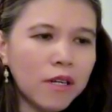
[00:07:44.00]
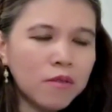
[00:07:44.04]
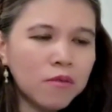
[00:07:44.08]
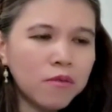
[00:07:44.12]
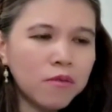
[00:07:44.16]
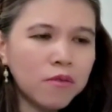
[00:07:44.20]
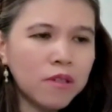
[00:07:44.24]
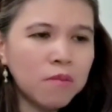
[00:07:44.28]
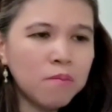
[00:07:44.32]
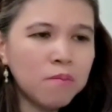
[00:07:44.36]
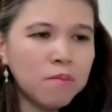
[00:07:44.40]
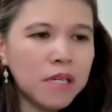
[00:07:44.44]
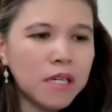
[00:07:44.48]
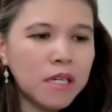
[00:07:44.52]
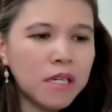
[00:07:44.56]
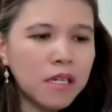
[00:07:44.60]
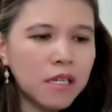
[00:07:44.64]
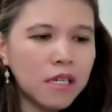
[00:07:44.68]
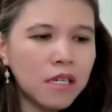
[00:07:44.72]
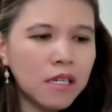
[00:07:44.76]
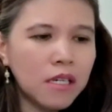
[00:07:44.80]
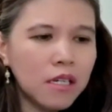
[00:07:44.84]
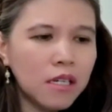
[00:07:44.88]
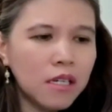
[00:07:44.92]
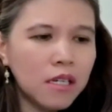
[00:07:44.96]
what will
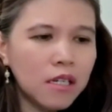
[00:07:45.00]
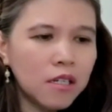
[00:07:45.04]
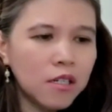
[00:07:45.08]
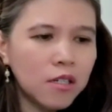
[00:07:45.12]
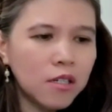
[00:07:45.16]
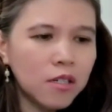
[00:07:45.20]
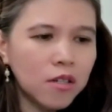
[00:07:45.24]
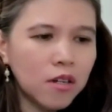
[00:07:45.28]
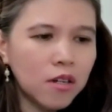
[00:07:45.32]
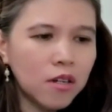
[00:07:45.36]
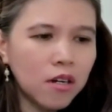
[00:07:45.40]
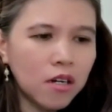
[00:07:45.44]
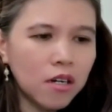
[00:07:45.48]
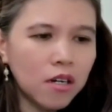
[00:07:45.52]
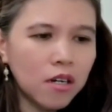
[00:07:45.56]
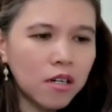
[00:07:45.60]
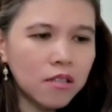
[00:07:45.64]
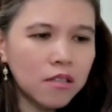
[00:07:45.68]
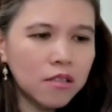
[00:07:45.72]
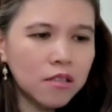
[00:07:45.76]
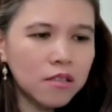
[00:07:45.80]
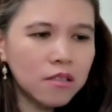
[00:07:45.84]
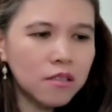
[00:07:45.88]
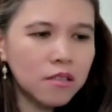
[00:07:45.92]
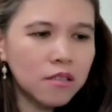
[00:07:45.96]
be
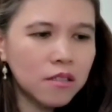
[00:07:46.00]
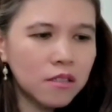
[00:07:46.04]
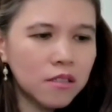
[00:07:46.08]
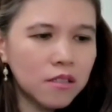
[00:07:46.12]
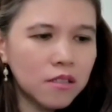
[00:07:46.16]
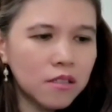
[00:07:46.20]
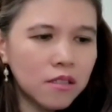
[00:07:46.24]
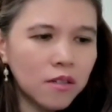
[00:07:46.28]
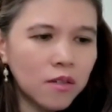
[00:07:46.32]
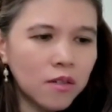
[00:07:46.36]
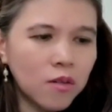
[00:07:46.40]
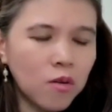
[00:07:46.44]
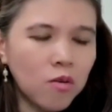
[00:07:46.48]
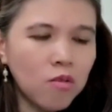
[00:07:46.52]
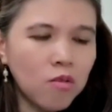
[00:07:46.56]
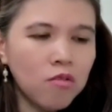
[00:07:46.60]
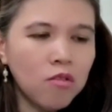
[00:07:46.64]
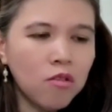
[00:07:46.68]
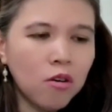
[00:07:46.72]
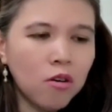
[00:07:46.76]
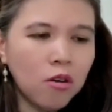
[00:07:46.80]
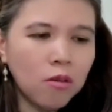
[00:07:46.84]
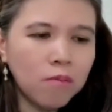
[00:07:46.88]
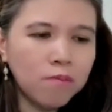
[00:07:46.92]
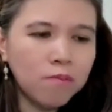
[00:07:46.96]
uh the
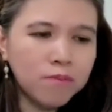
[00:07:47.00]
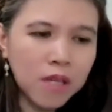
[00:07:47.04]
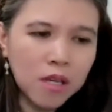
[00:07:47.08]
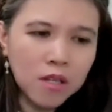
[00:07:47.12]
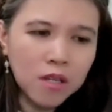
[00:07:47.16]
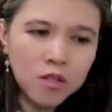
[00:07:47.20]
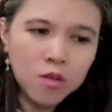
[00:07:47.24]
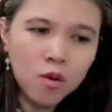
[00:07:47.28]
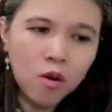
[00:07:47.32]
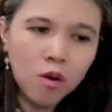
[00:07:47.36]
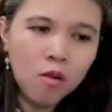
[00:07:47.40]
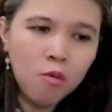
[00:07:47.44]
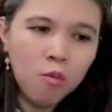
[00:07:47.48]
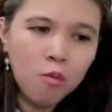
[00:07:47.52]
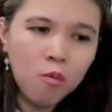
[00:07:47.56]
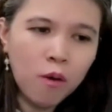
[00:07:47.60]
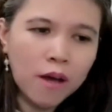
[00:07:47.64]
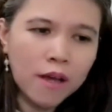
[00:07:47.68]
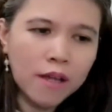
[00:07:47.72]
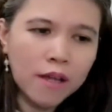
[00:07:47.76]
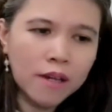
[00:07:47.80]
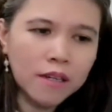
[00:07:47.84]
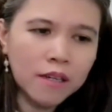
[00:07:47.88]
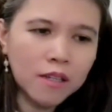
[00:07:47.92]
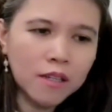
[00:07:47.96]
role of TESOL
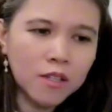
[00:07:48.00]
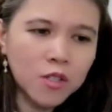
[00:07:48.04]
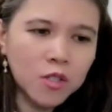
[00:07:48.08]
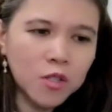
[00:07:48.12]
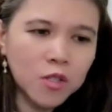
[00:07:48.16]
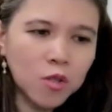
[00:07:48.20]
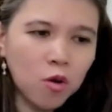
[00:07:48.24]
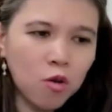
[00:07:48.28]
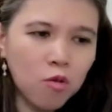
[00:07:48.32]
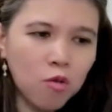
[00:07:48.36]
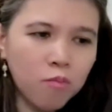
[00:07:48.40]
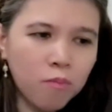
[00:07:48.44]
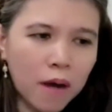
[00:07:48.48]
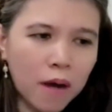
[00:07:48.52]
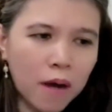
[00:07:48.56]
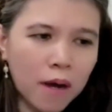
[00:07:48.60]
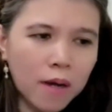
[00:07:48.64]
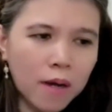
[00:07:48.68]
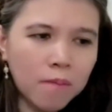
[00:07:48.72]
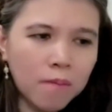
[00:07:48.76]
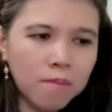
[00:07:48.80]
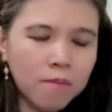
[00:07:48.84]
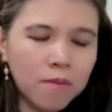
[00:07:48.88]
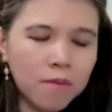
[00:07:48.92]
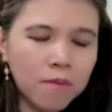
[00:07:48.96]
1 and Scope
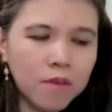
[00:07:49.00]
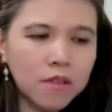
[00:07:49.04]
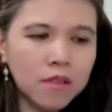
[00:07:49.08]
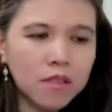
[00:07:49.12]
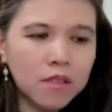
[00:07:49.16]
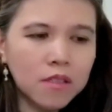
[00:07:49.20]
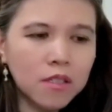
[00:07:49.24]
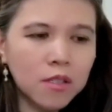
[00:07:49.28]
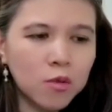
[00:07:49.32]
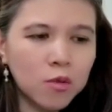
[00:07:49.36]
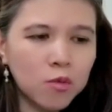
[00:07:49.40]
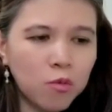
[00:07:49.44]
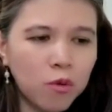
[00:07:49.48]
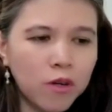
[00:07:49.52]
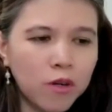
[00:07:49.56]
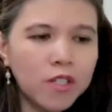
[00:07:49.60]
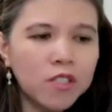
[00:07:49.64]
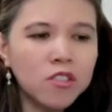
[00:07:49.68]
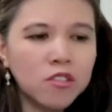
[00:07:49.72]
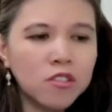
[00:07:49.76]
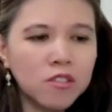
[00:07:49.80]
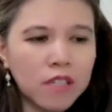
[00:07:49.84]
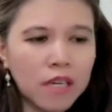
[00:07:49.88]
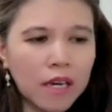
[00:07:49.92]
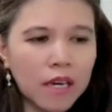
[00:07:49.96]
Up that
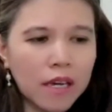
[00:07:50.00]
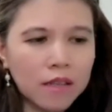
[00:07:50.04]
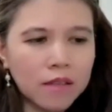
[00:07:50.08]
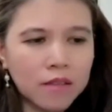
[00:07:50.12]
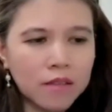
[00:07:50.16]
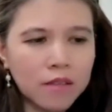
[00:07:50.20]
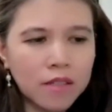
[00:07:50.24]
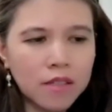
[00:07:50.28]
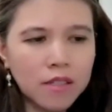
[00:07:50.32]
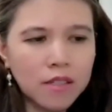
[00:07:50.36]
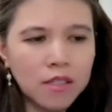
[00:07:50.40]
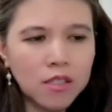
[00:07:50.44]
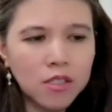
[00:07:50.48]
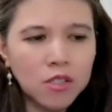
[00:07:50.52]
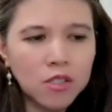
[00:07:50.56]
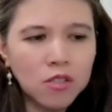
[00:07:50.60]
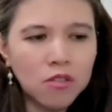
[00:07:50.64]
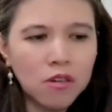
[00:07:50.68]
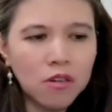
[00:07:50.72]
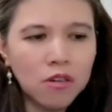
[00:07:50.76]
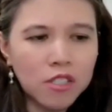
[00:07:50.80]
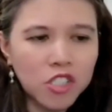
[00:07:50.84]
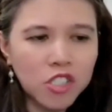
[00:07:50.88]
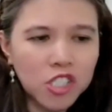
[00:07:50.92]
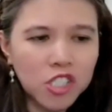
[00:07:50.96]
work together
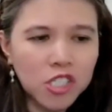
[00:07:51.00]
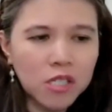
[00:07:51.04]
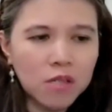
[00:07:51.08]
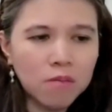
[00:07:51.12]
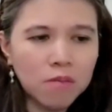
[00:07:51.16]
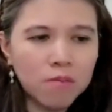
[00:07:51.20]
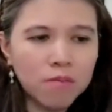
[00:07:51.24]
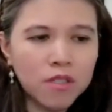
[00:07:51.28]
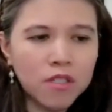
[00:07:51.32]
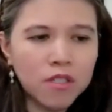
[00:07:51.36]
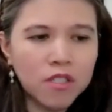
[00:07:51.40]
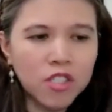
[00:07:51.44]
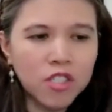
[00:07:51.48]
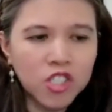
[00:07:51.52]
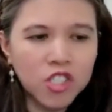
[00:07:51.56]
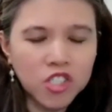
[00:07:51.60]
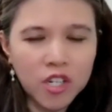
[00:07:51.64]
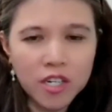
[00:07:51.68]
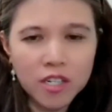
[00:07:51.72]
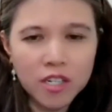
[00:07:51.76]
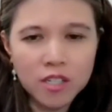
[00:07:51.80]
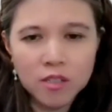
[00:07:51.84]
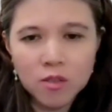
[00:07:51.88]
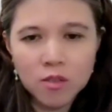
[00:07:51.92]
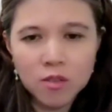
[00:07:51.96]
to achieve their
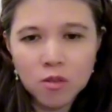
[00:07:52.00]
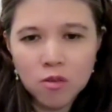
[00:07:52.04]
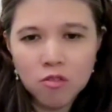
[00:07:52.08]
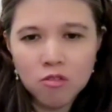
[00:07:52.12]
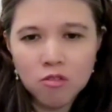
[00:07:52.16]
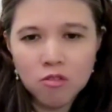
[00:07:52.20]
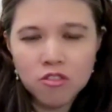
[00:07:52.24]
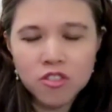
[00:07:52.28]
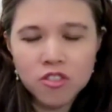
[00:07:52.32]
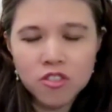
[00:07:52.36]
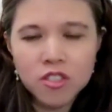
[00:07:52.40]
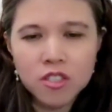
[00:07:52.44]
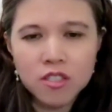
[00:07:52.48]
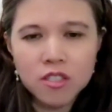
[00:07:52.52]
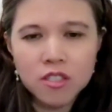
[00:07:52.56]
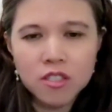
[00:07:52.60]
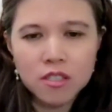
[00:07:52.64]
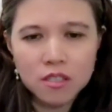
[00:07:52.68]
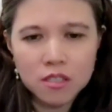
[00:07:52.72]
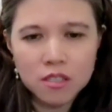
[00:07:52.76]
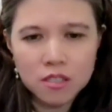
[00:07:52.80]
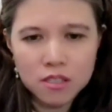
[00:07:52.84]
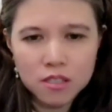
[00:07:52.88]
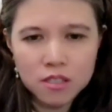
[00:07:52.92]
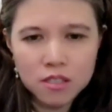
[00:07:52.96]
shared goals?
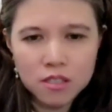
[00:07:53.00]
